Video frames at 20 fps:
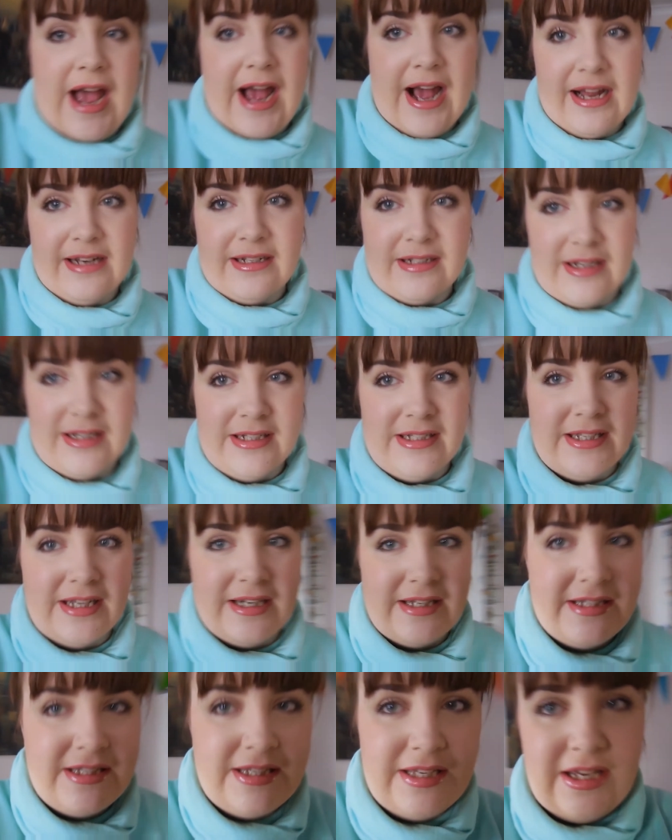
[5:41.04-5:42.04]
And I
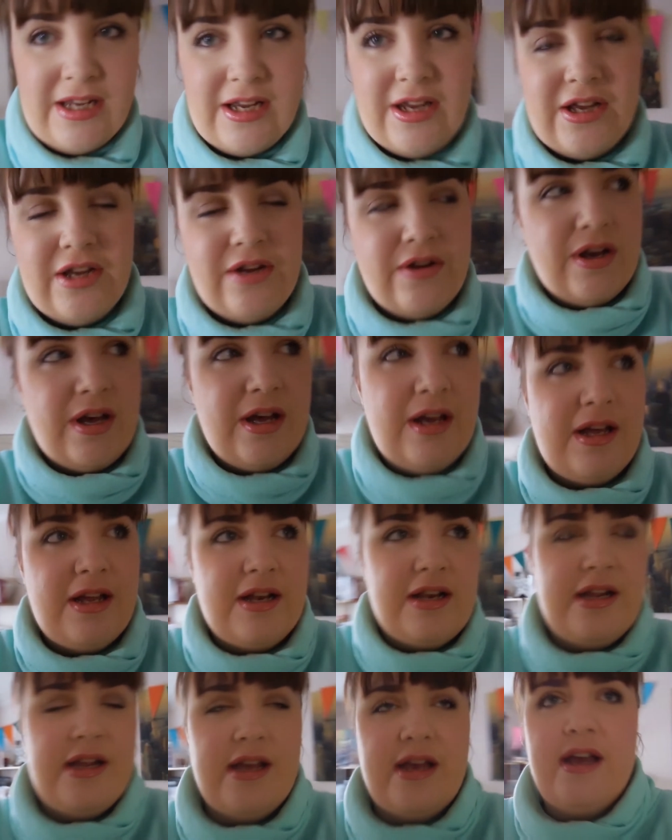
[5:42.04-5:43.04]
said to you
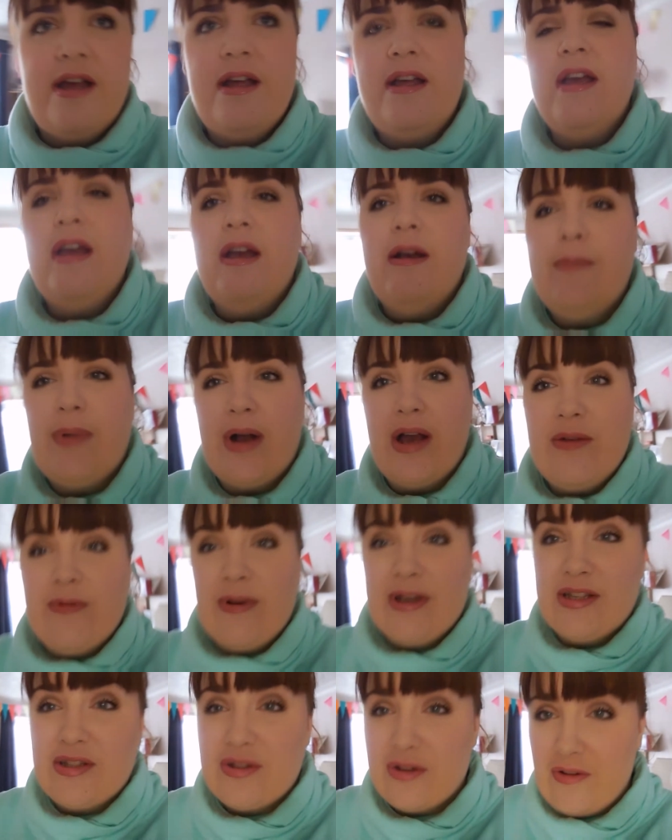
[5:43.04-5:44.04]
earlier, by the
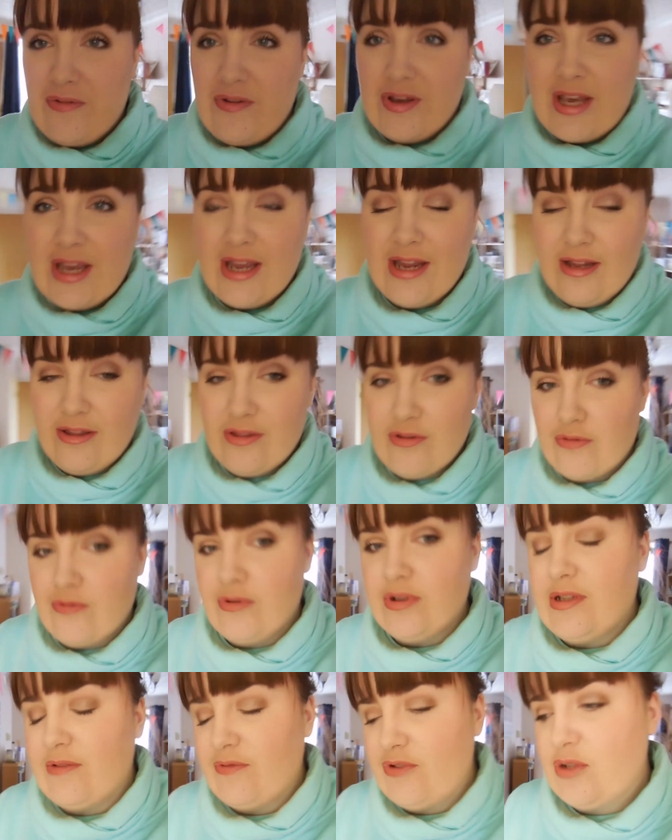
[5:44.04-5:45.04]
way, sorry if you can hear the
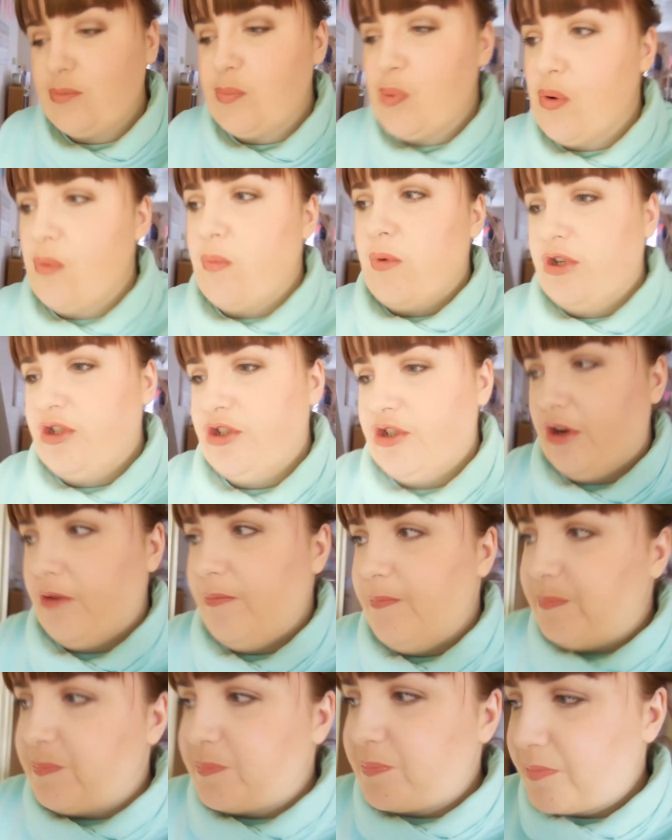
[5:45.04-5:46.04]
noise, I've just put a wash
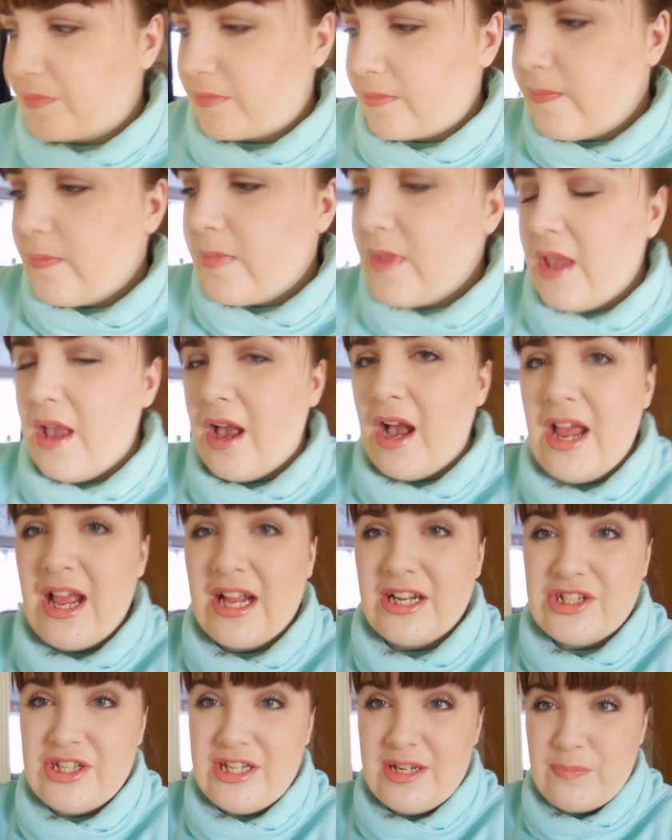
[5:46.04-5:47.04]
on. I
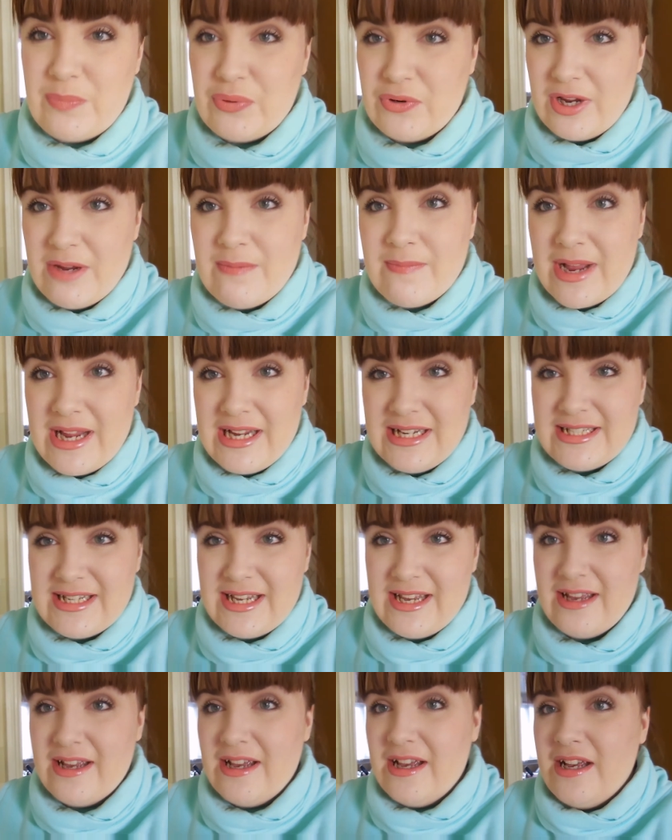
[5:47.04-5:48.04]
actually pre-made
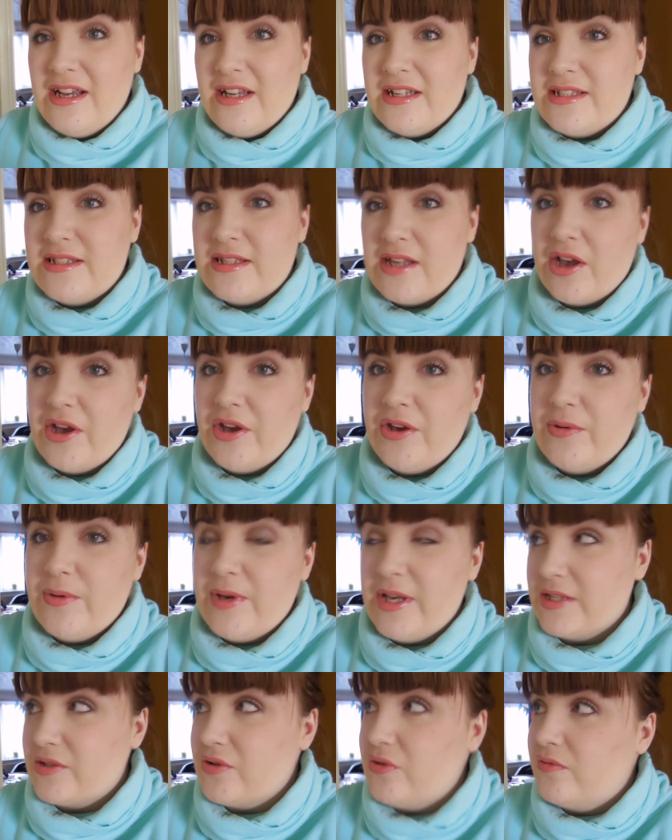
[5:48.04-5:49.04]
it, so
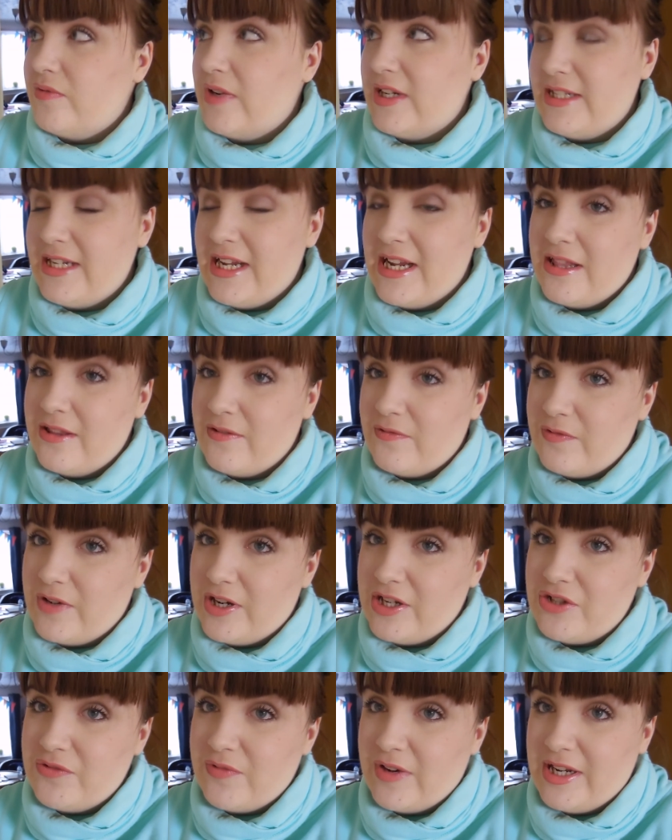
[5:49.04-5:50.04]
it's already in the
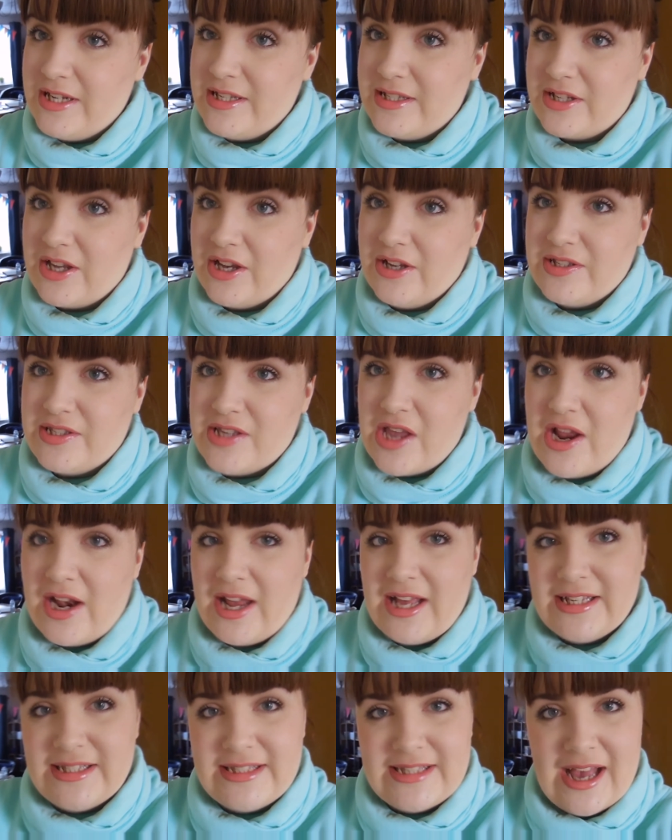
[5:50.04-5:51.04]
fridge, ready to go. So
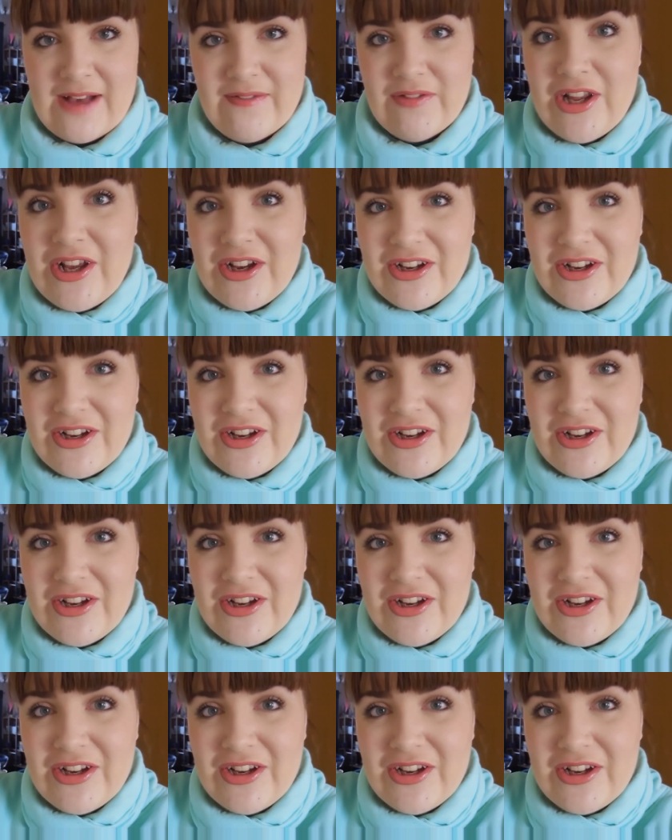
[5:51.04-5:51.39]
let's have a